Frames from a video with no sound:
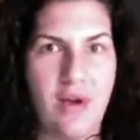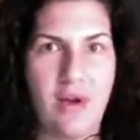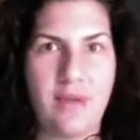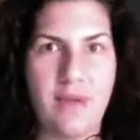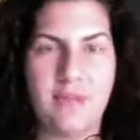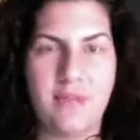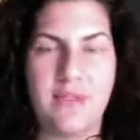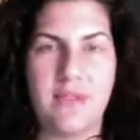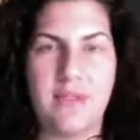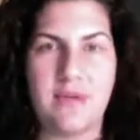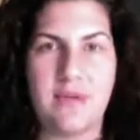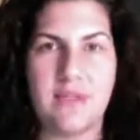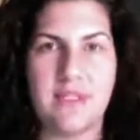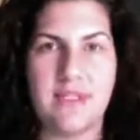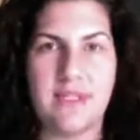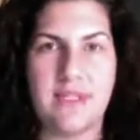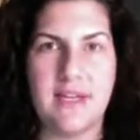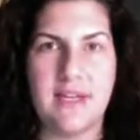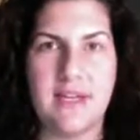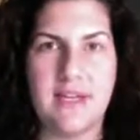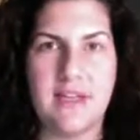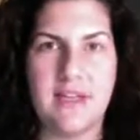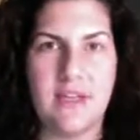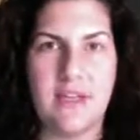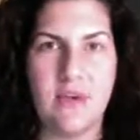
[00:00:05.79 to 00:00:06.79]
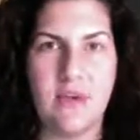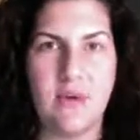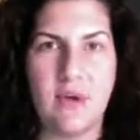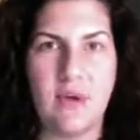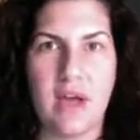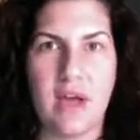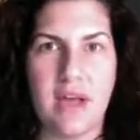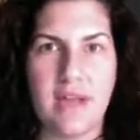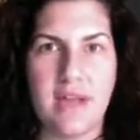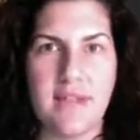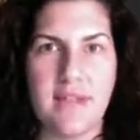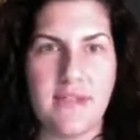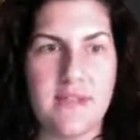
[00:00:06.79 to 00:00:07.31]
I'm so excited that you
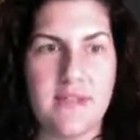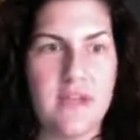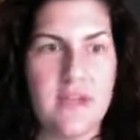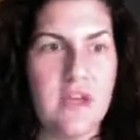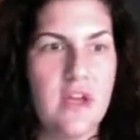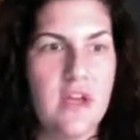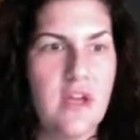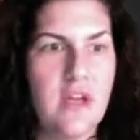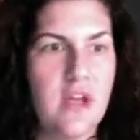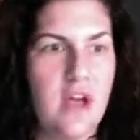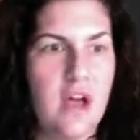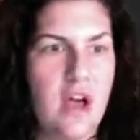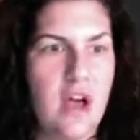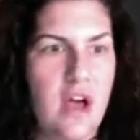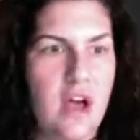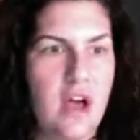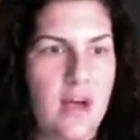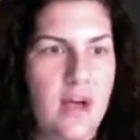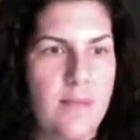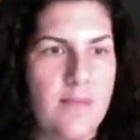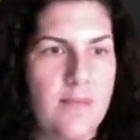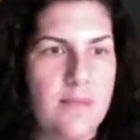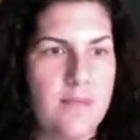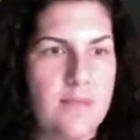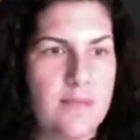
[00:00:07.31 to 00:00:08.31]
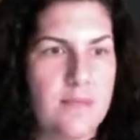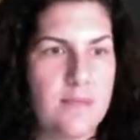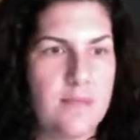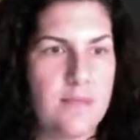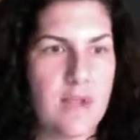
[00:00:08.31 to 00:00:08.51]
guys um,